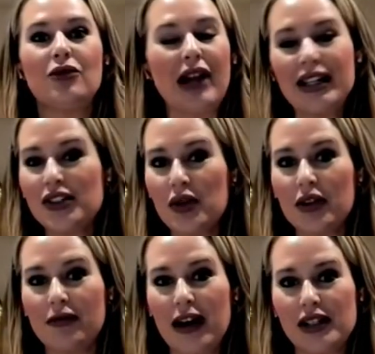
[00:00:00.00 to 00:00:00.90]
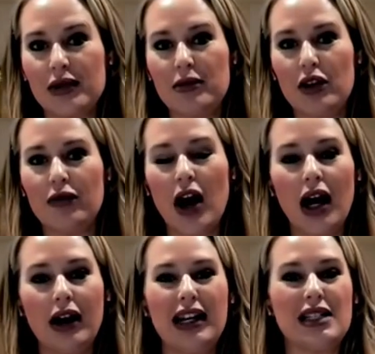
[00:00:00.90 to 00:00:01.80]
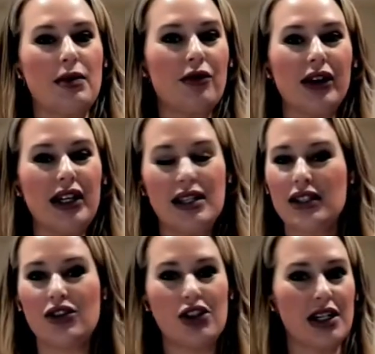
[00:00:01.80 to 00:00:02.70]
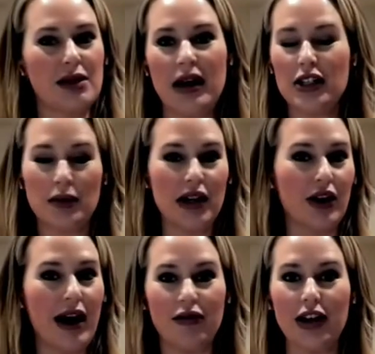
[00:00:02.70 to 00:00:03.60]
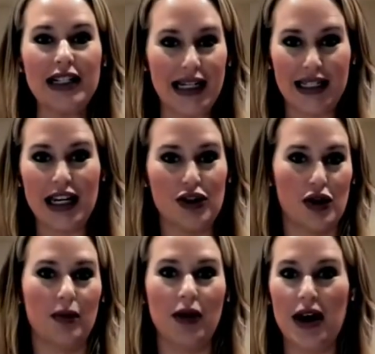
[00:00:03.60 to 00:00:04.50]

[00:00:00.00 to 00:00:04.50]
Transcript: gets you in the festive mood for holidays, but really this is just meant to be your everyday t-shirt bra.